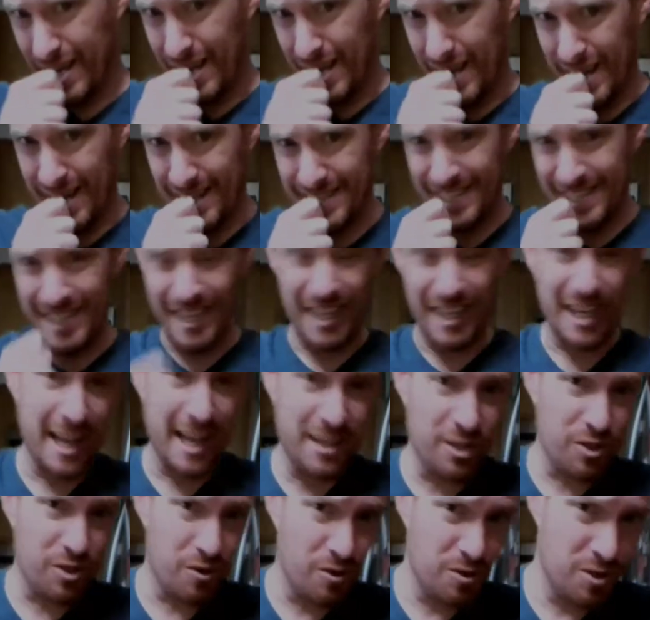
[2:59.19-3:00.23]
It is an
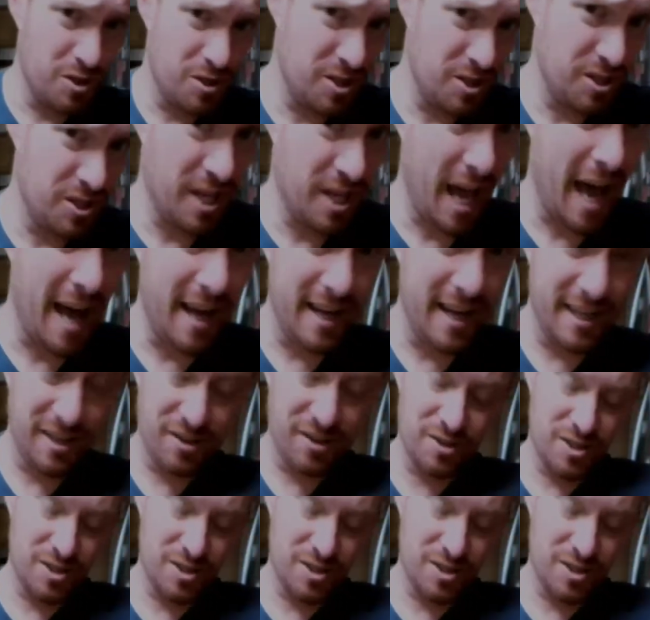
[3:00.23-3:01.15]
electrostatic. There's